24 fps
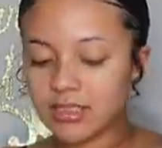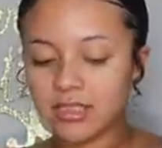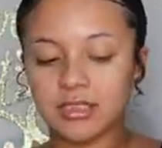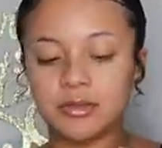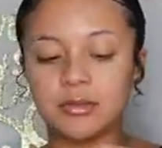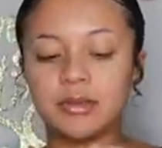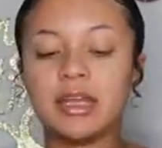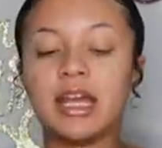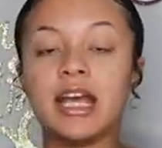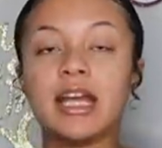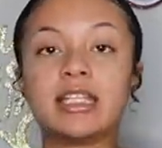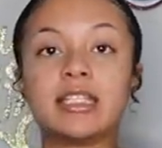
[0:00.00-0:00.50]
So
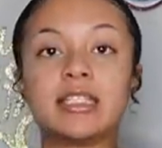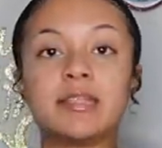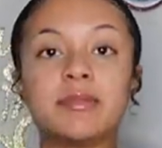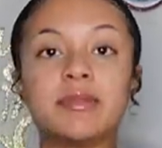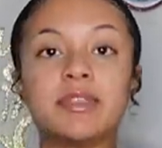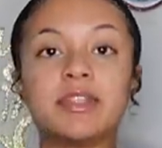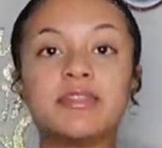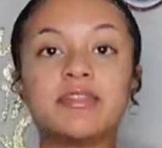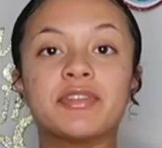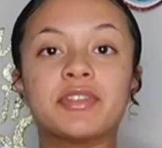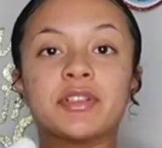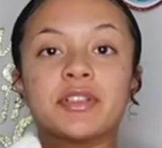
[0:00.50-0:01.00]
we had some
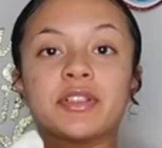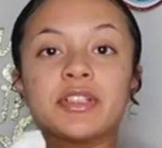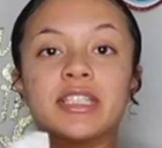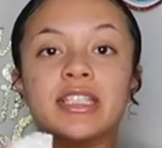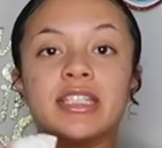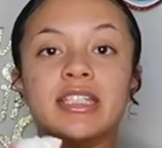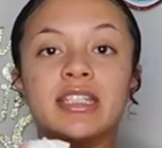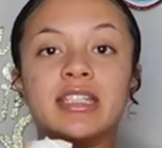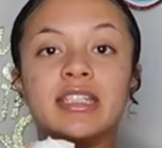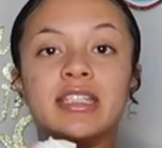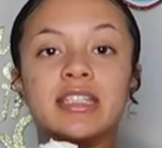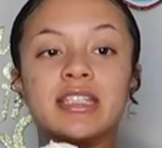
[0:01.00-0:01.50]

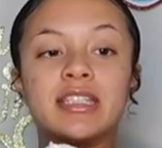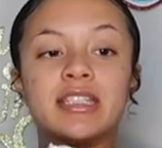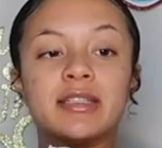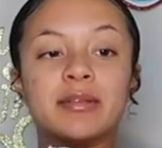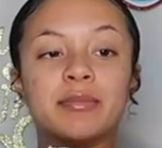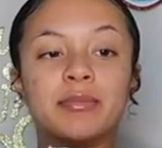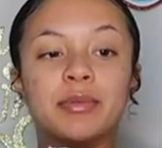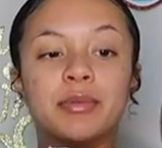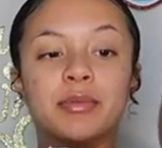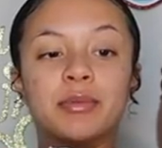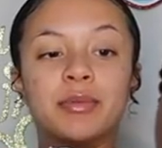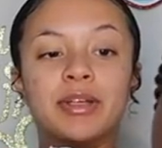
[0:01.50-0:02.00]
difficulties,
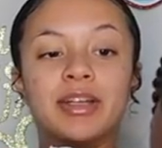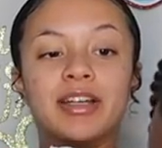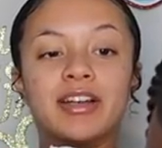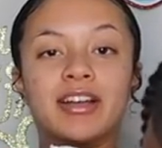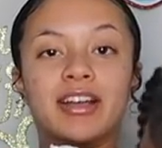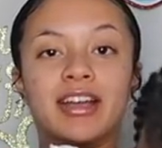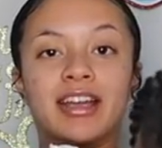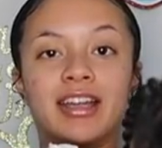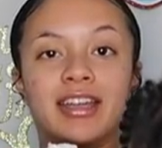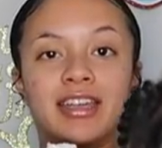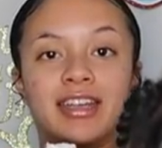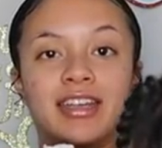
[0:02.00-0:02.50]
but we are
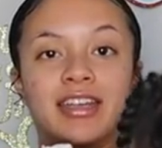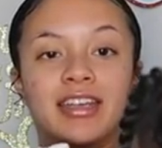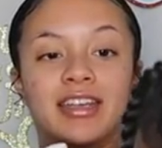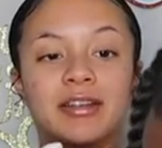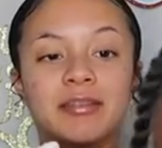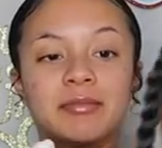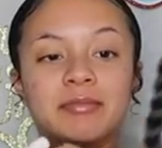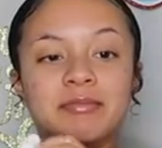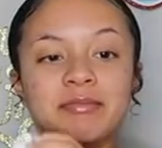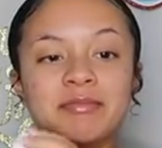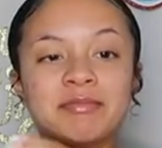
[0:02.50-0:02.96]
getting it.